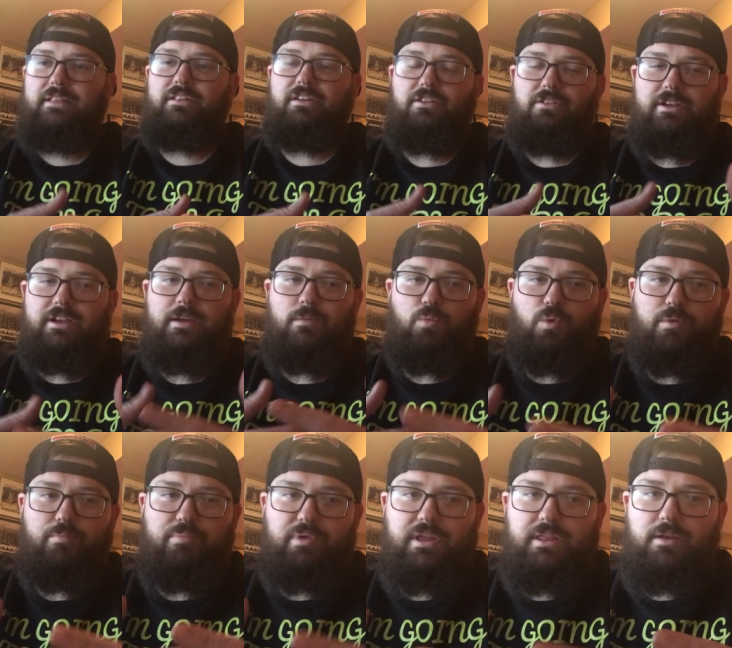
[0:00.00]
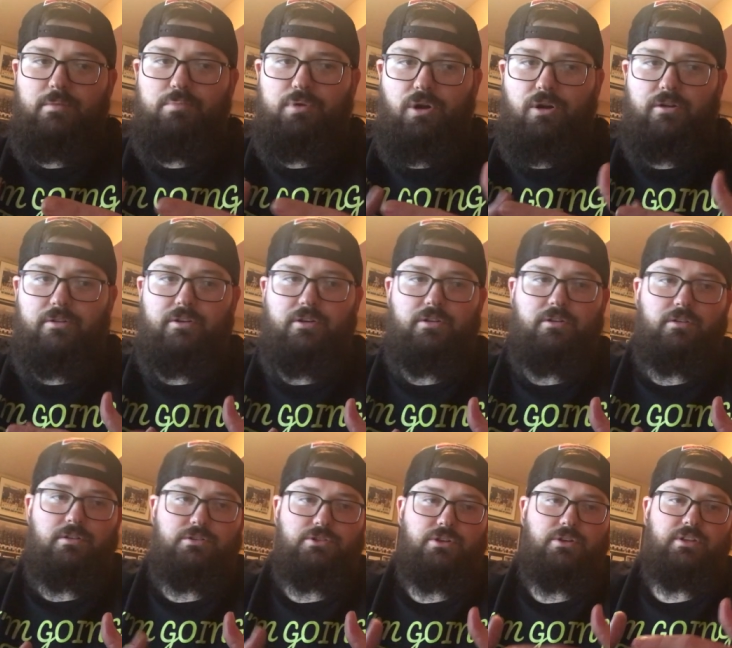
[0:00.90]
Lilium would be the partner.
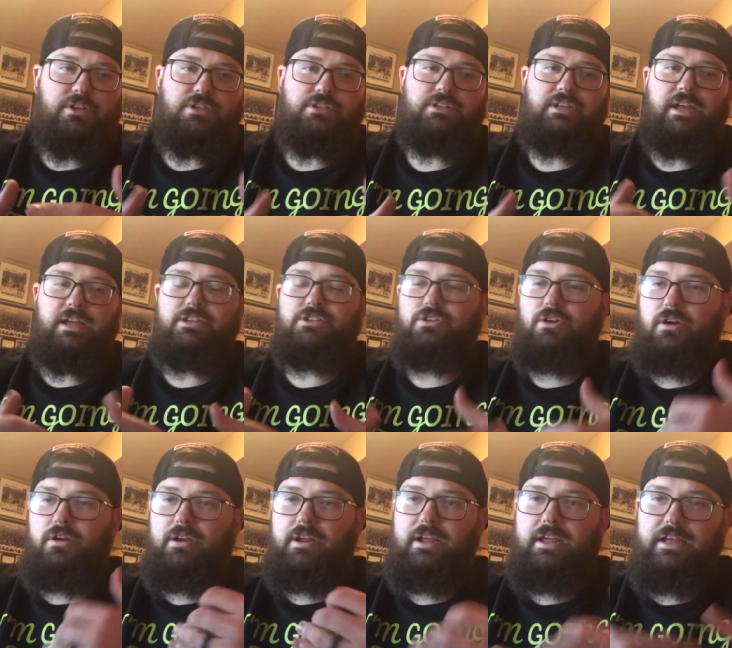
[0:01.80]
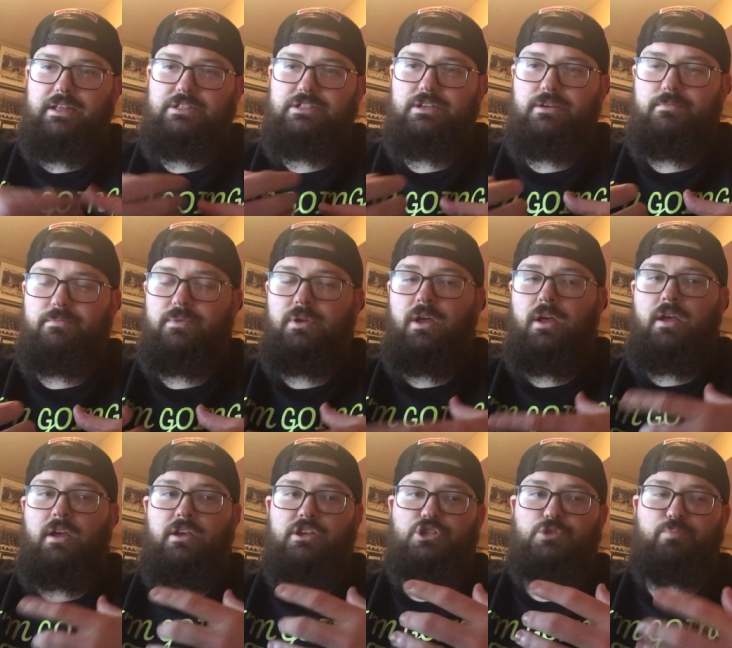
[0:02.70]
So this thing started to get some
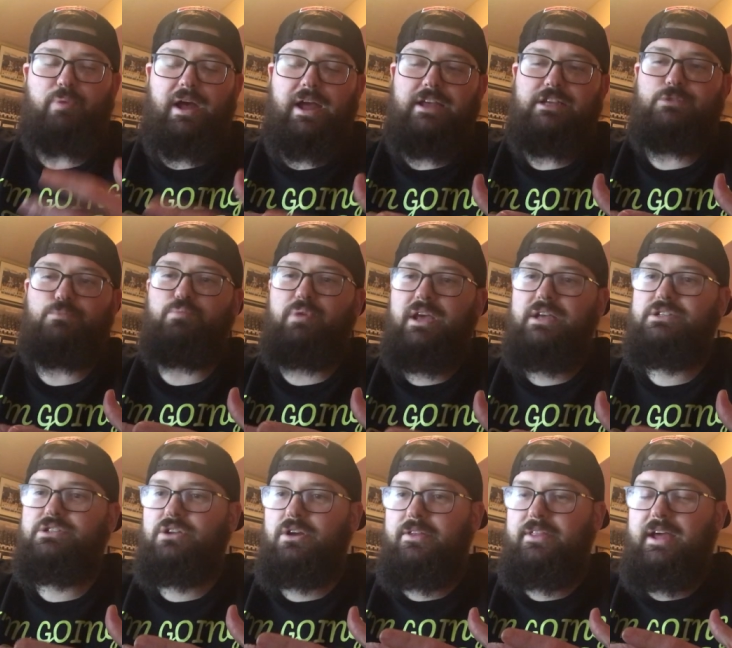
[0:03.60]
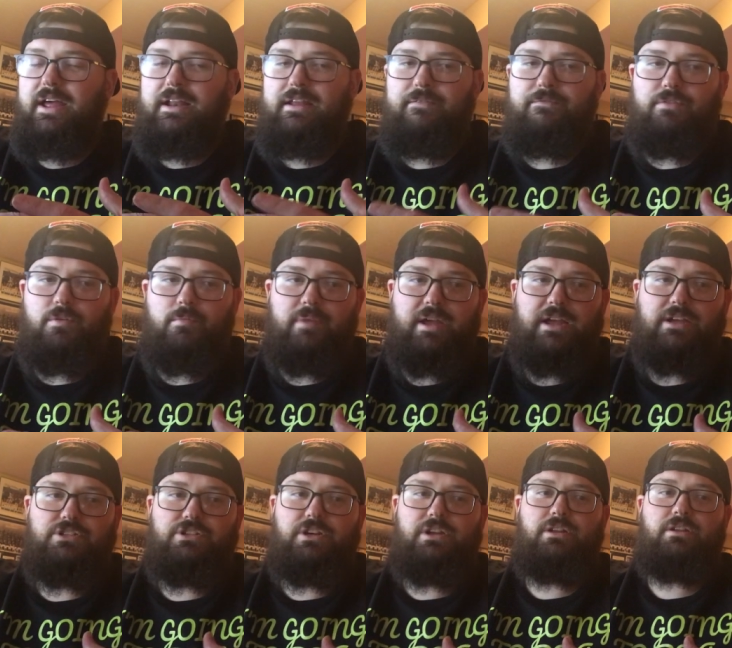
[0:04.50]
spikes based on that
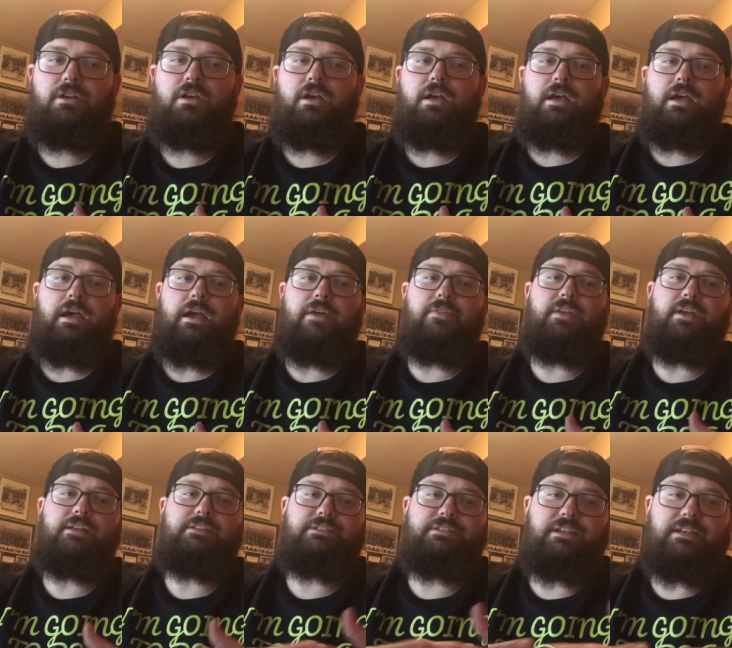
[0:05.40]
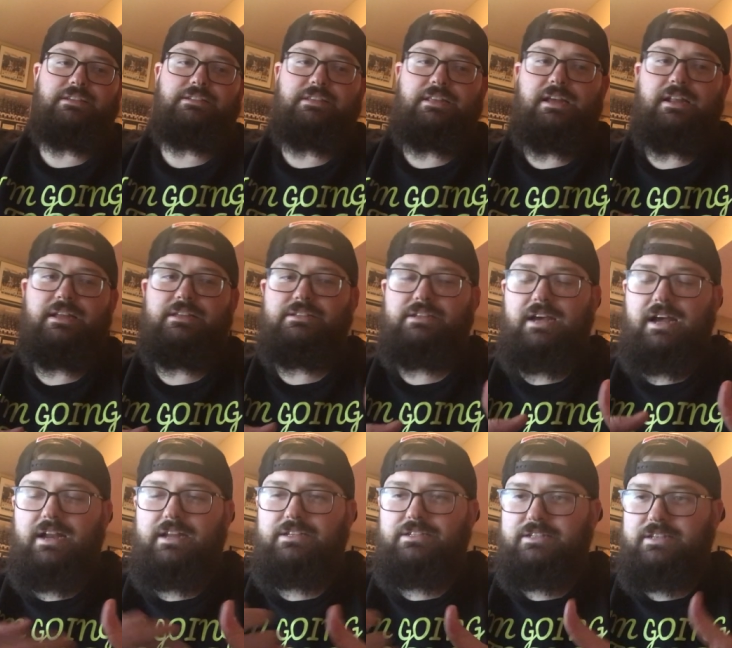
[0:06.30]
information, and then since then it's kind
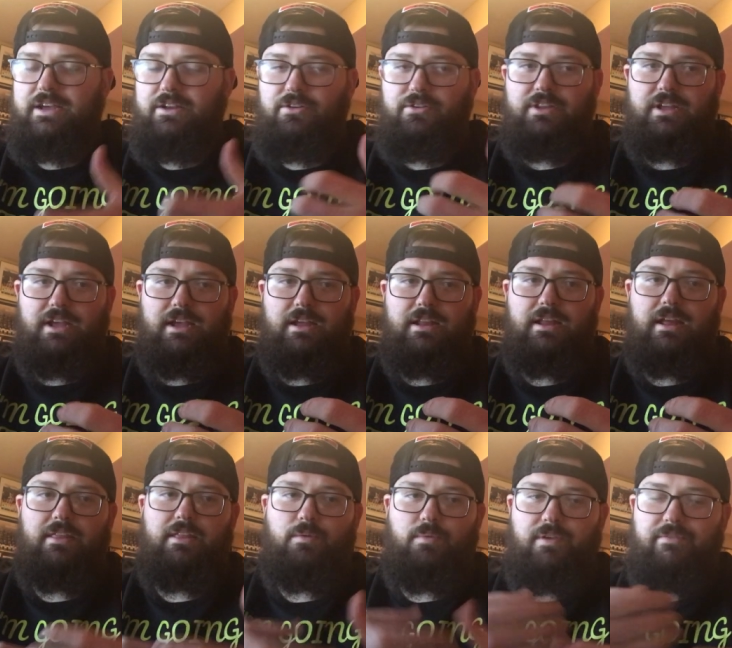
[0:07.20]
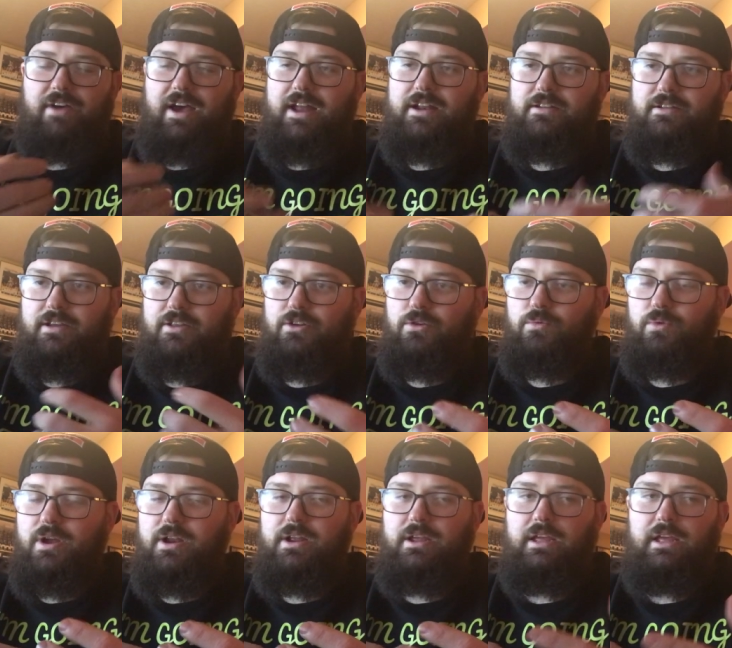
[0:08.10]
of settled in, and then we've had another
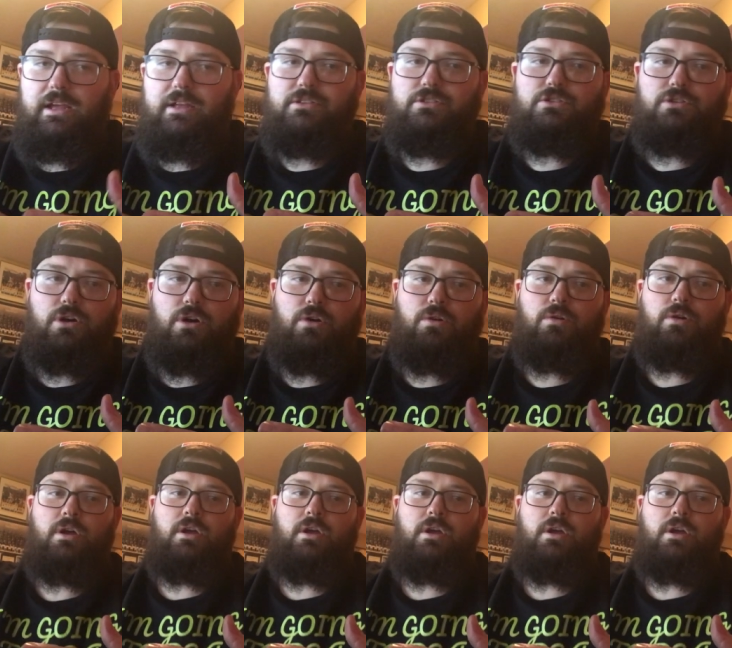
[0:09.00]
run again. So